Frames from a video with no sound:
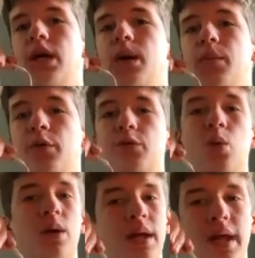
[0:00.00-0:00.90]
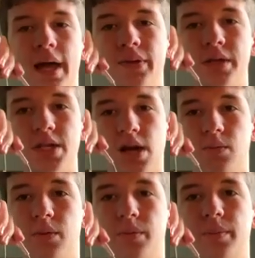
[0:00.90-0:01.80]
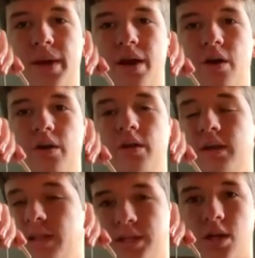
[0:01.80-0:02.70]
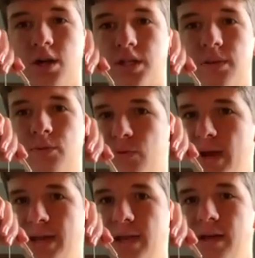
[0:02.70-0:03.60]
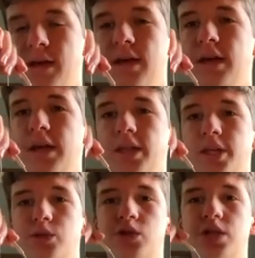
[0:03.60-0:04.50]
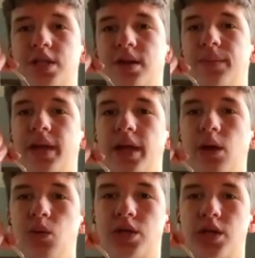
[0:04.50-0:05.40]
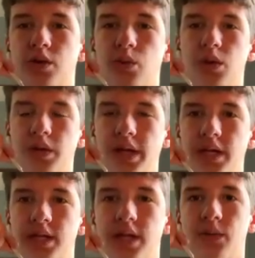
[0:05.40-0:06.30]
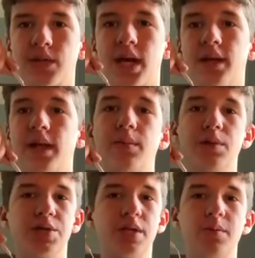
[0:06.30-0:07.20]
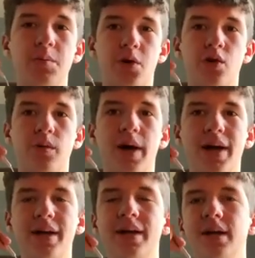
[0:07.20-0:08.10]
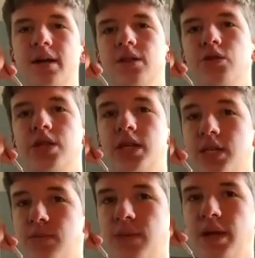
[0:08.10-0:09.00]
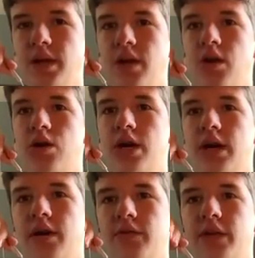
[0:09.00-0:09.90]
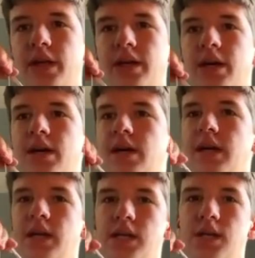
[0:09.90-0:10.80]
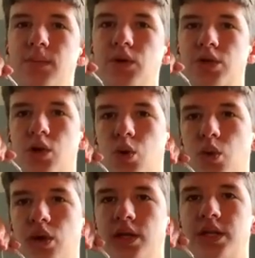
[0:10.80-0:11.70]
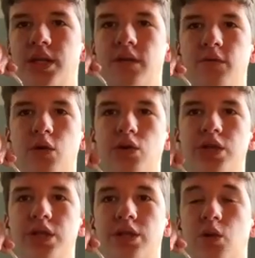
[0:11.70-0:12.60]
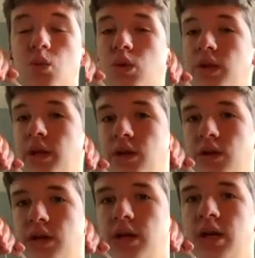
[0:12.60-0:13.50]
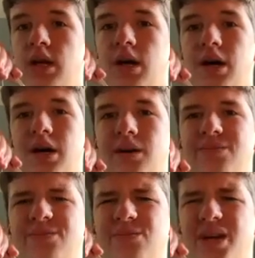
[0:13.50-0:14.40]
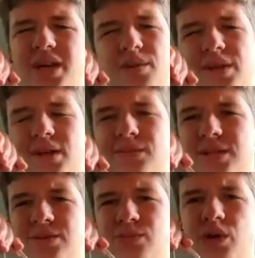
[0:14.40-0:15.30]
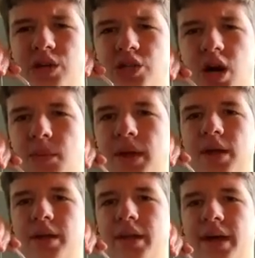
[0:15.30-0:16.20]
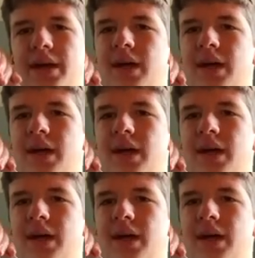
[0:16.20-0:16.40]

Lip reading: before he had this album prepared and this concept ready, and this was just something he was going to release that was kind of like music to be murdered by. There's a decent beat here, and I feel like Easy Mill's chorus and verses are really good. But Eminem's is pretty choppy, and like,